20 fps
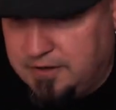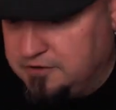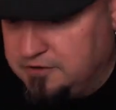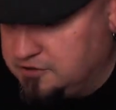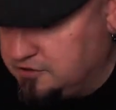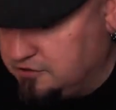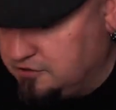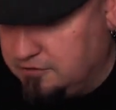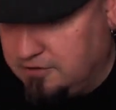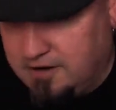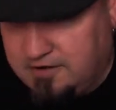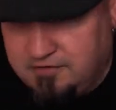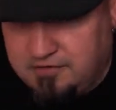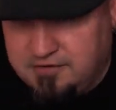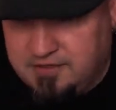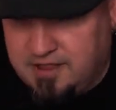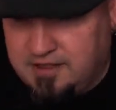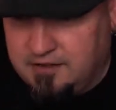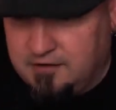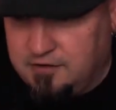screwdriver.
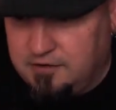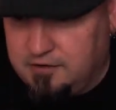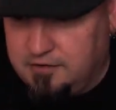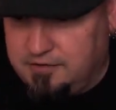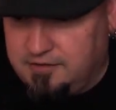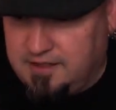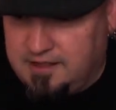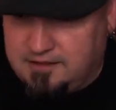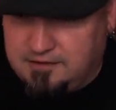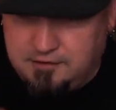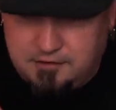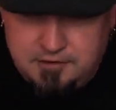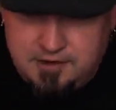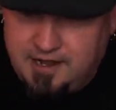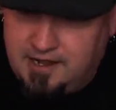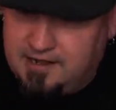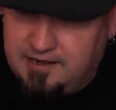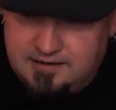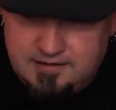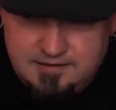That little
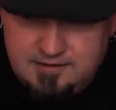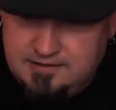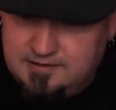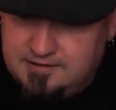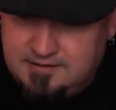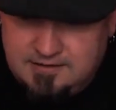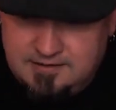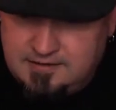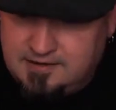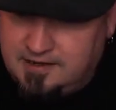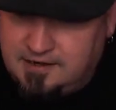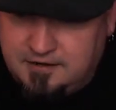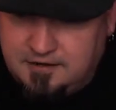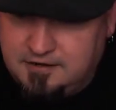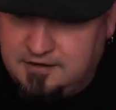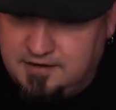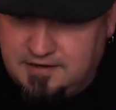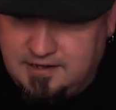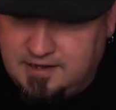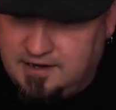guy, I
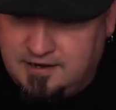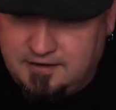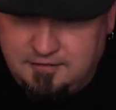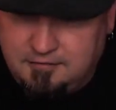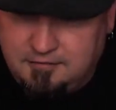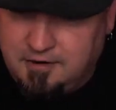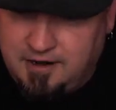couldn't get it right.